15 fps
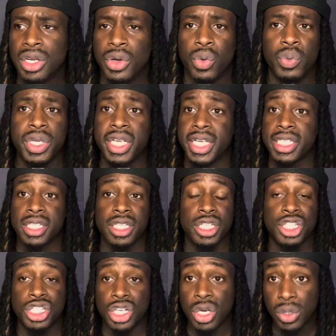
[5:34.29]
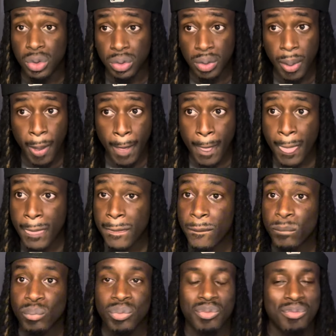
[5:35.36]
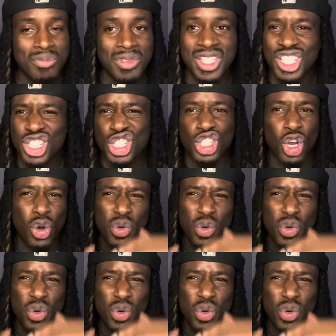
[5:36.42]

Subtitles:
We get to the show. The show